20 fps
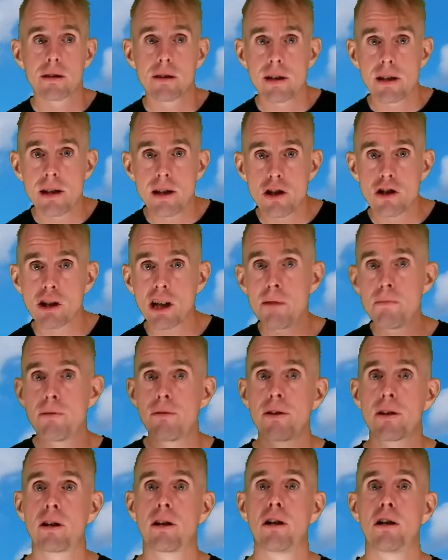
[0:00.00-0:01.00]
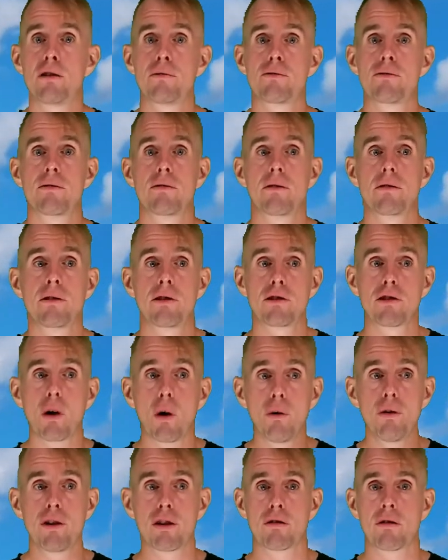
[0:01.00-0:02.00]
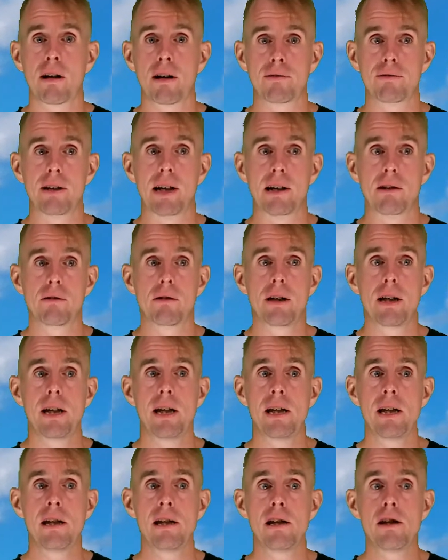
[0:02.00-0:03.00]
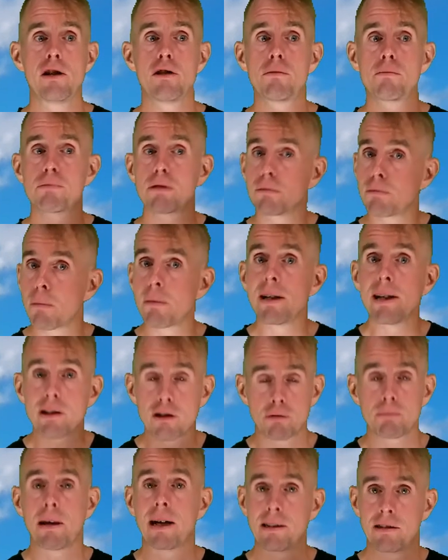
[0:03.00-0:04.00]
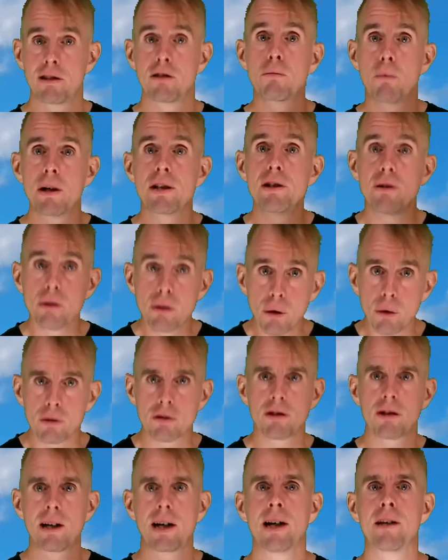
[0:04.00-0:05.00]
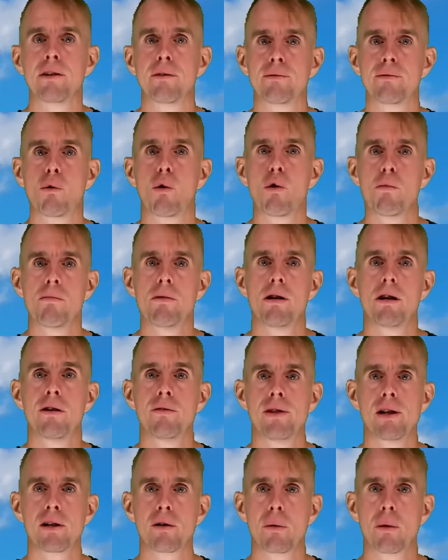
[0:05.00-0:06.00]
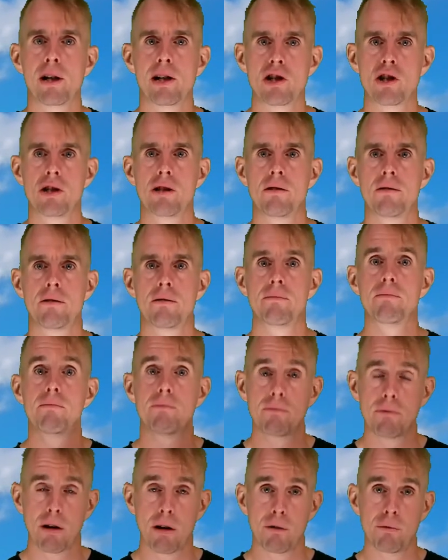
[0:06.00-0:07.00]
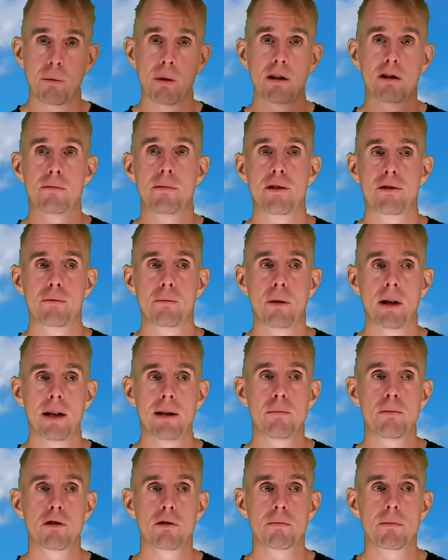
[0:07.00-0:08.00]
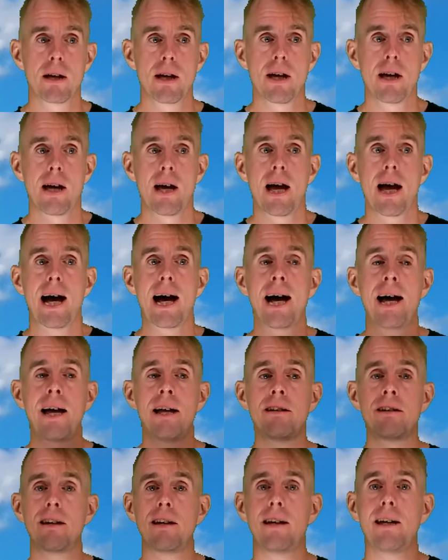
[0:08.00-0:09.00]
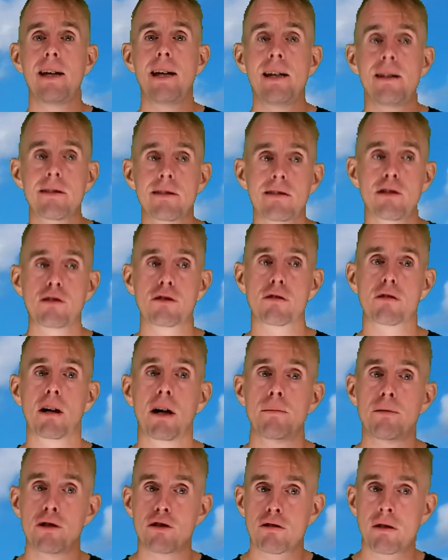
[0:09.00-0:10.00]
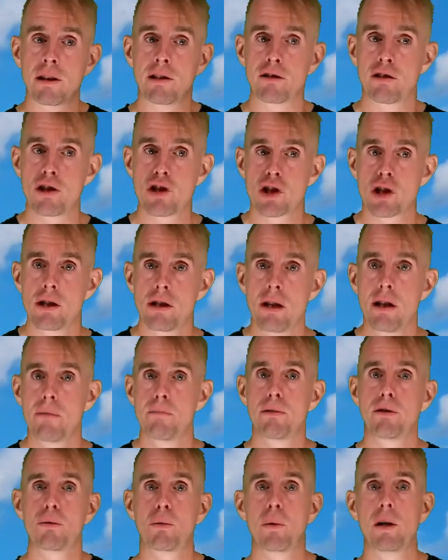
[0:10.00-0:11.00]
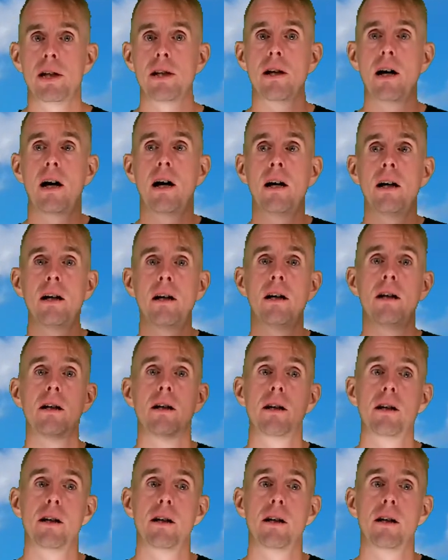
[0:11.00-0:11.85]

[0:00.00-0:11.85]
The shape of the curve that's on the graph now is probably expected when you looked at the form of the equation of Wildemuth and Williams, and it describes a transition between our